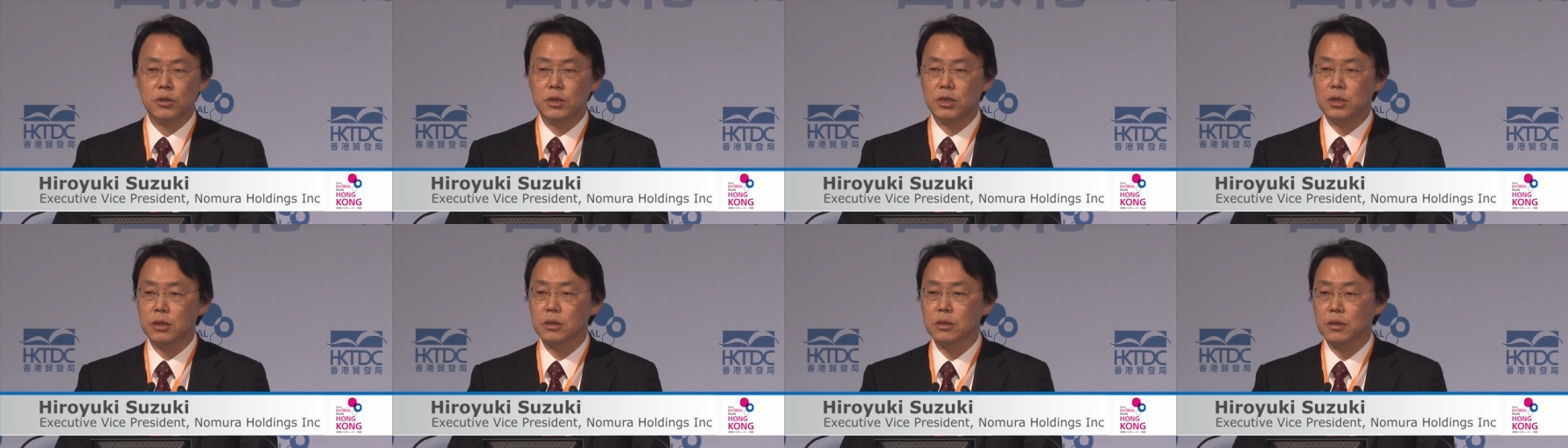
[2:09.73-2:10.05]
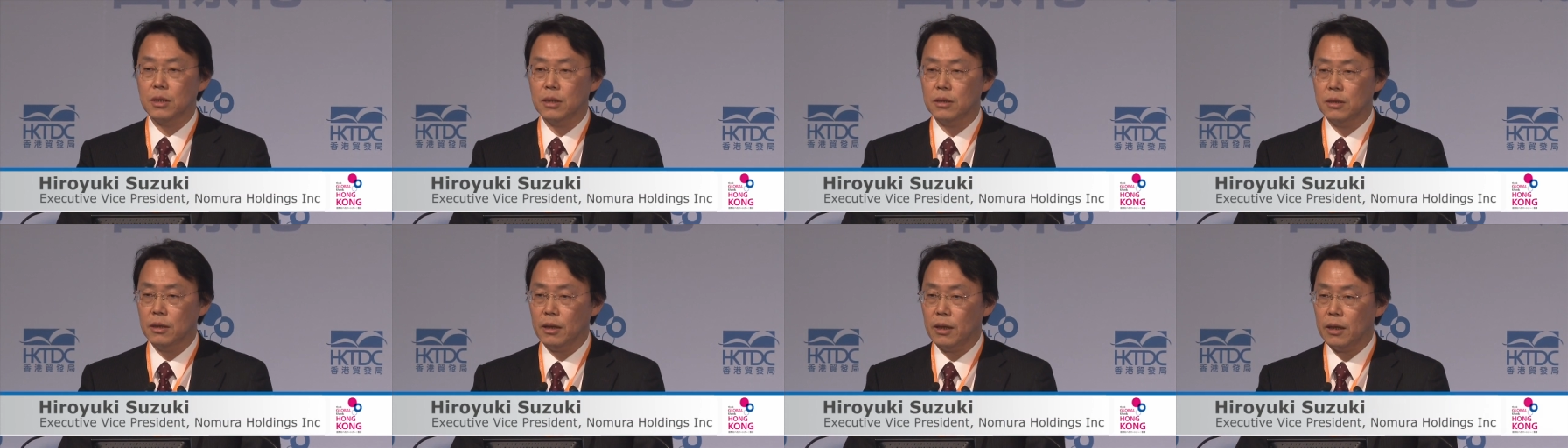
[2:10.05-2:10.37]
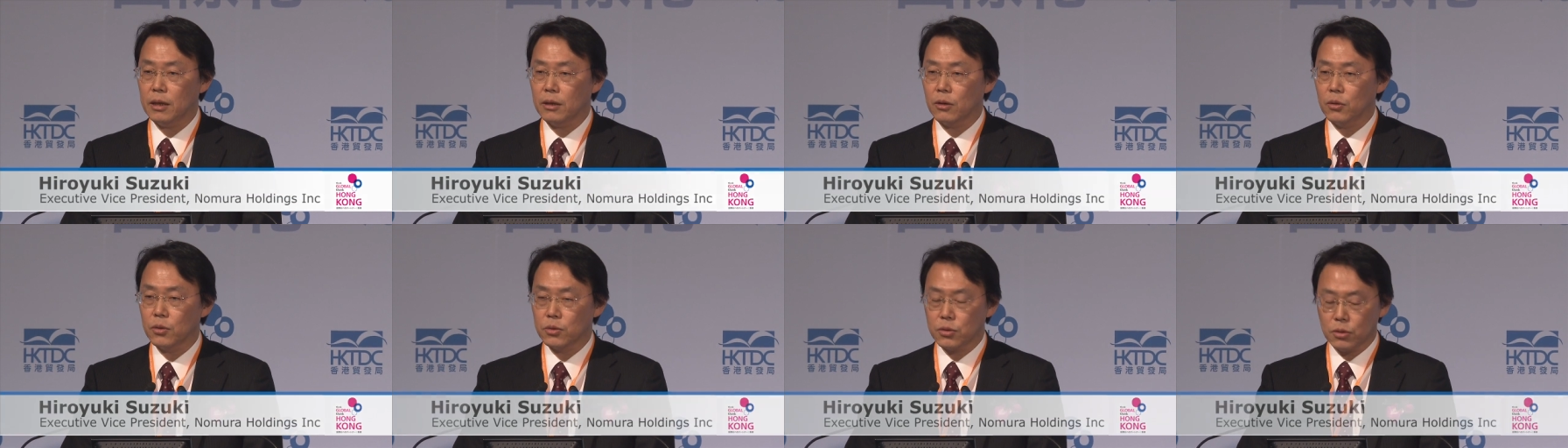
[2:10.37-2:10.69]
Hong
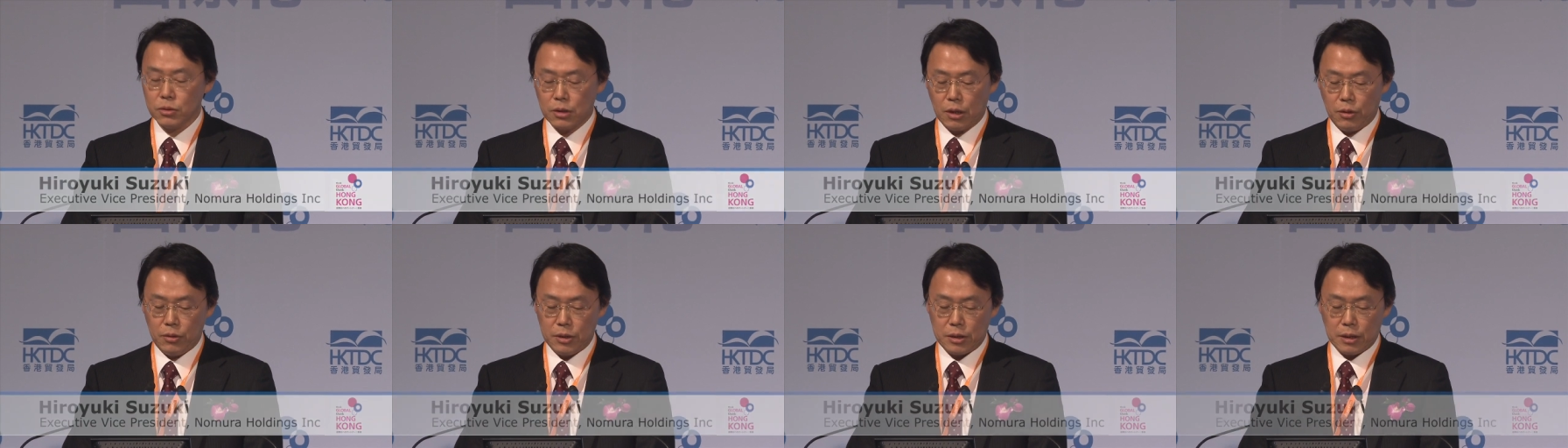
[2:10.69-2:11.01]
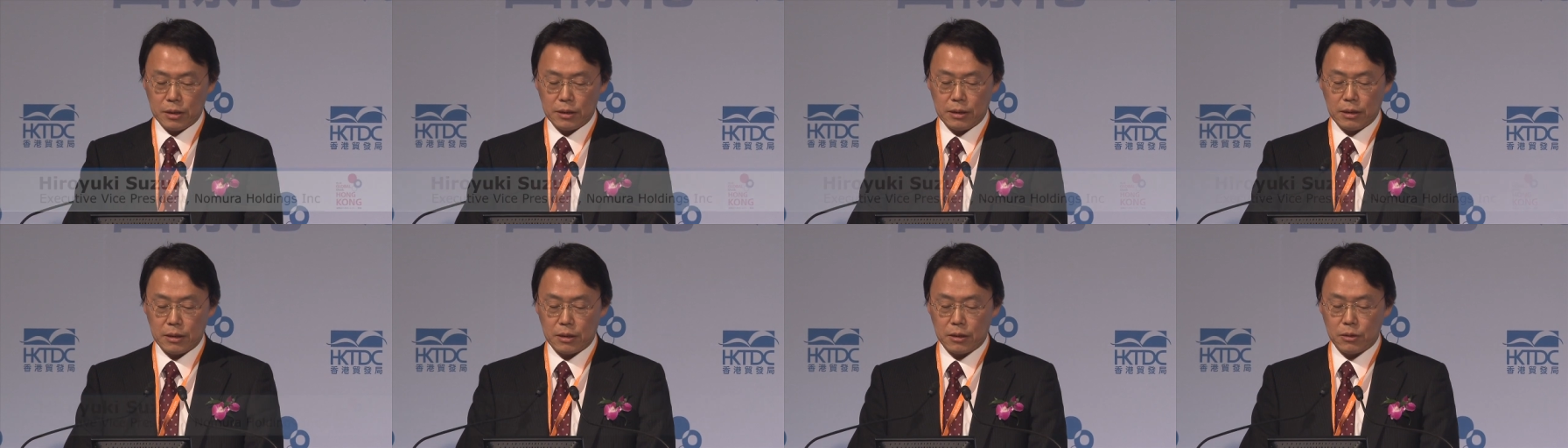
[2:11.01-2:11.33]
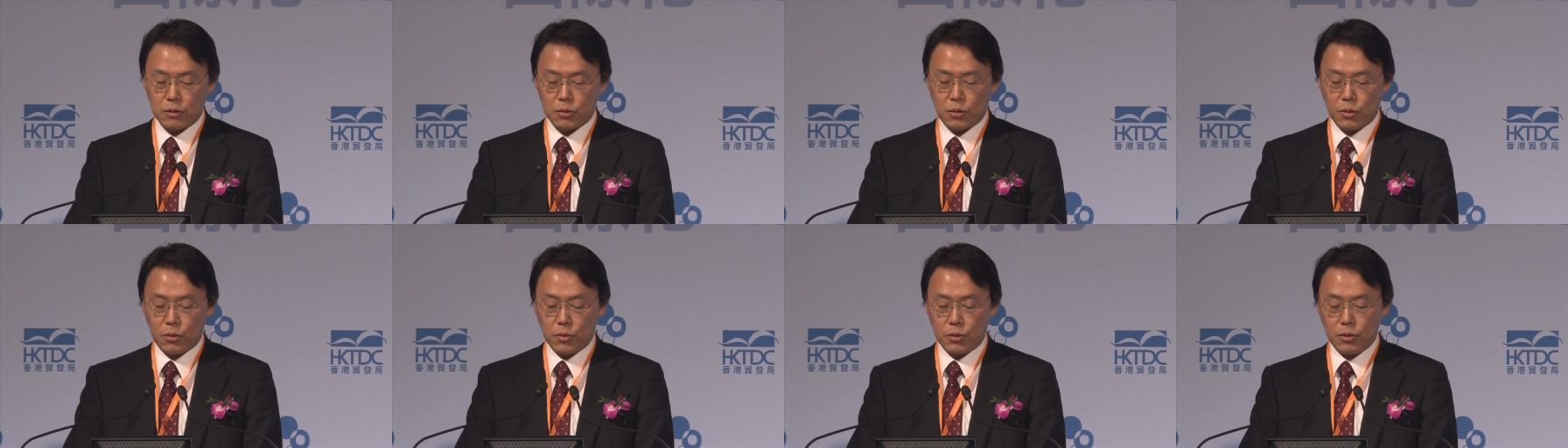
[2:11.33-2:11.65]
Kong to find
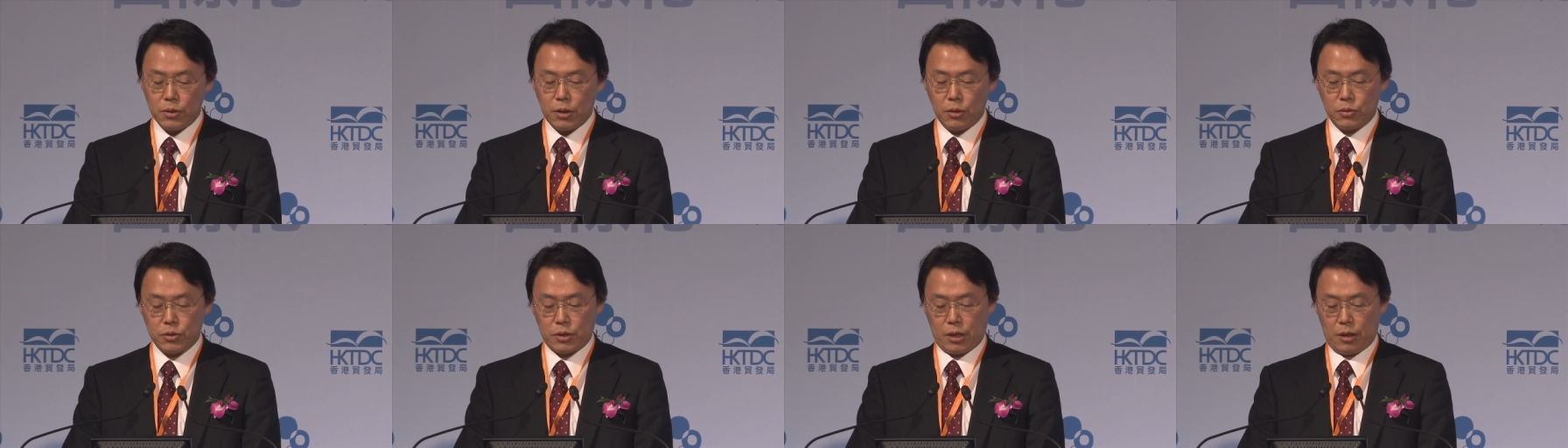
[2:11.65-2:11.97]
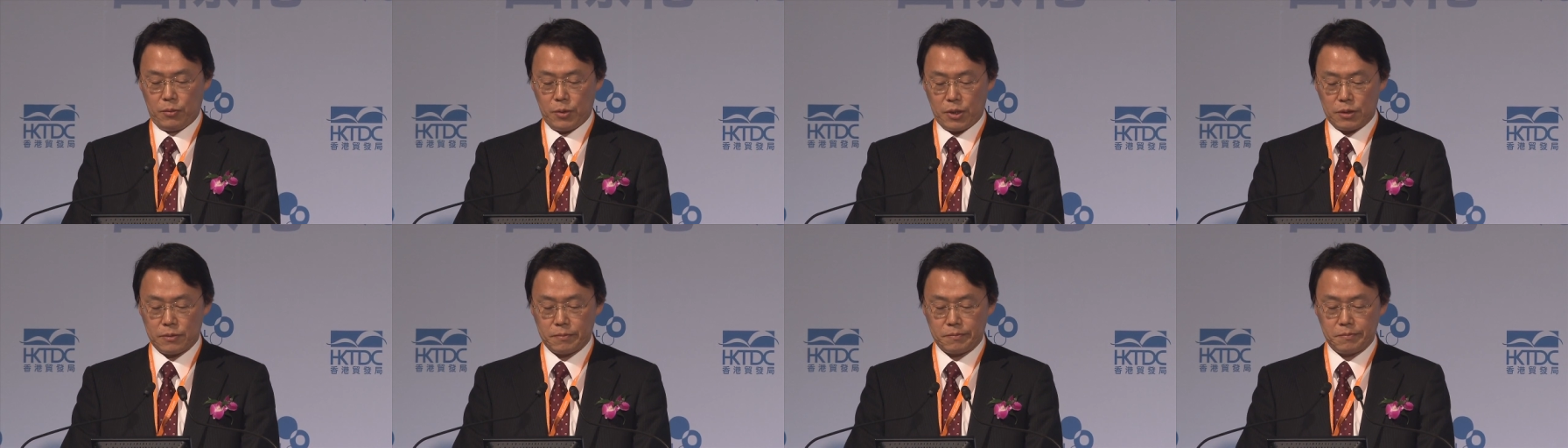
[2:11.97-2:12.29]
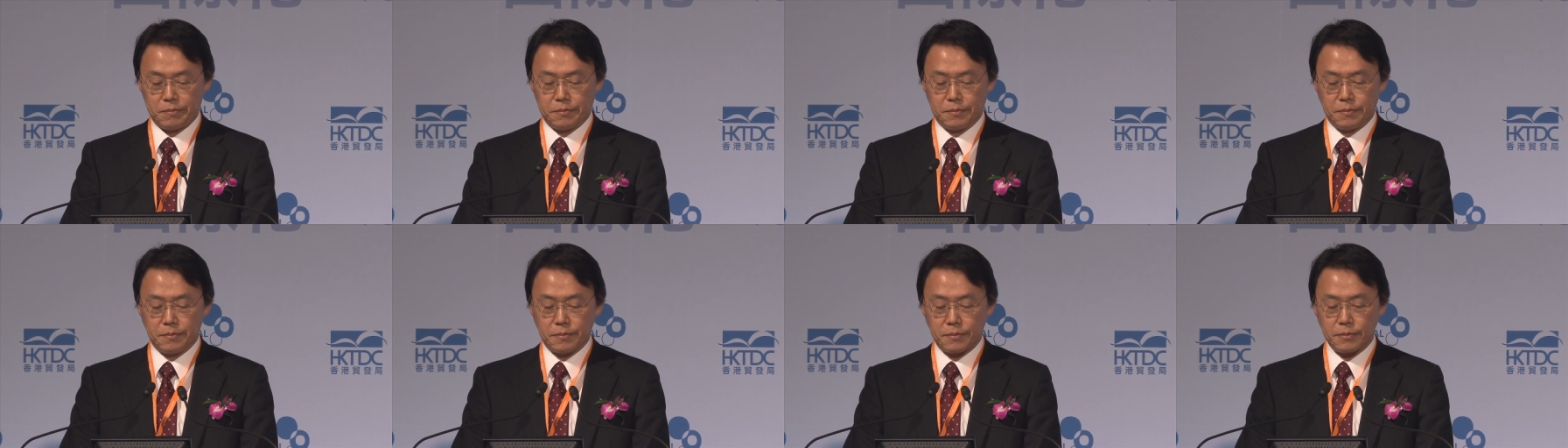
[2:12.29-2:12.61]
success on the Chinese
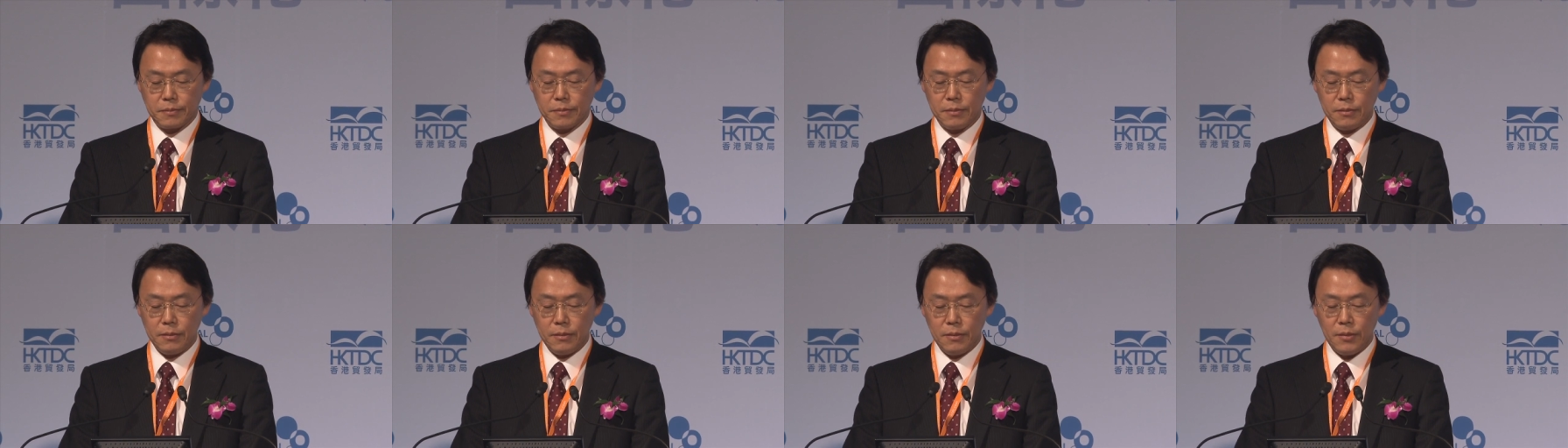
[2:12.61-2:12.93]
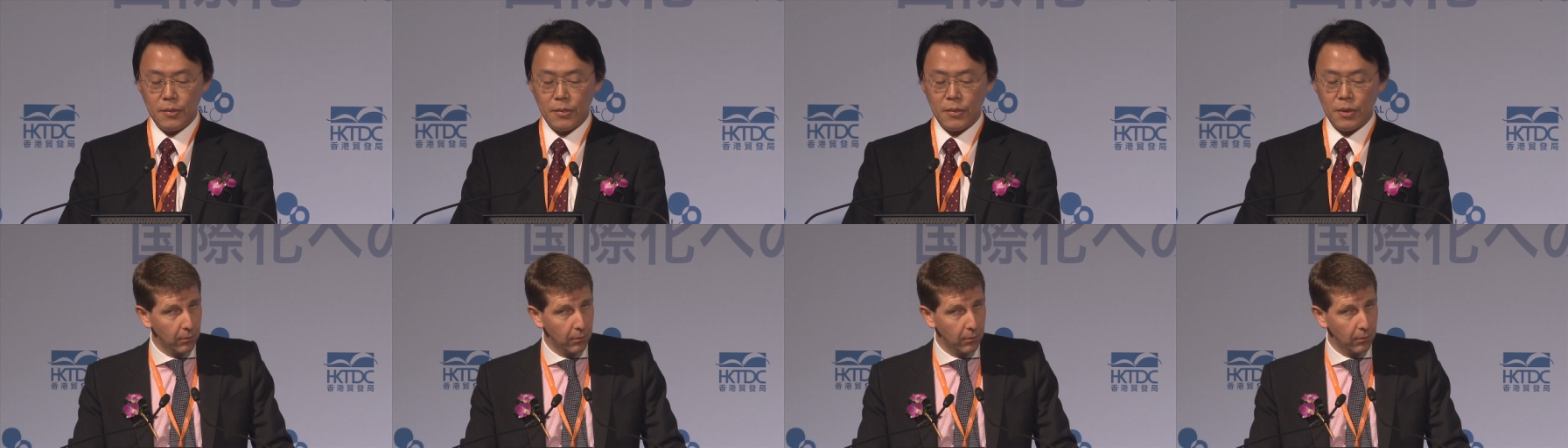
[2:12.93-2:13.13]
mainland.